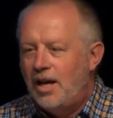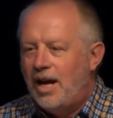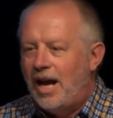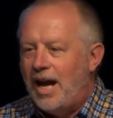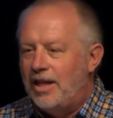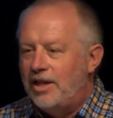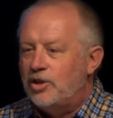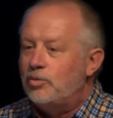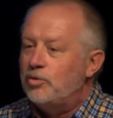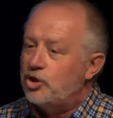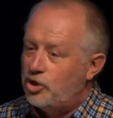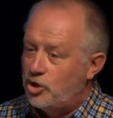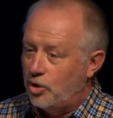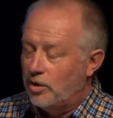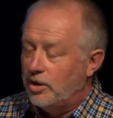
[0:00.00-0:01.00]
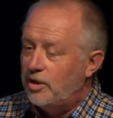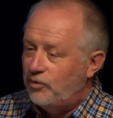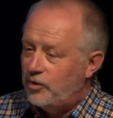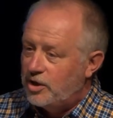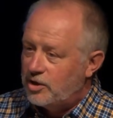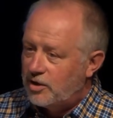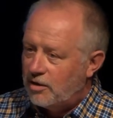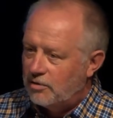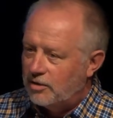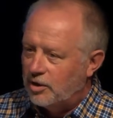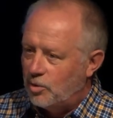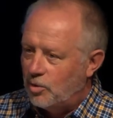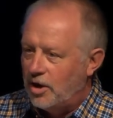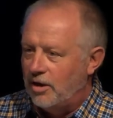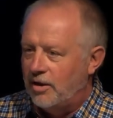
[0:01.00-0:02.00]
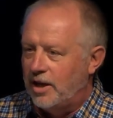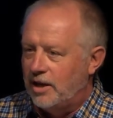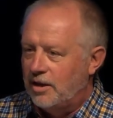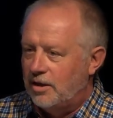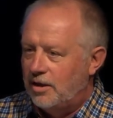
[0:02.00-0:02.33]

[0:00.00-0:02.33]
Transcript: And this was during the Fitzgerald inquiry.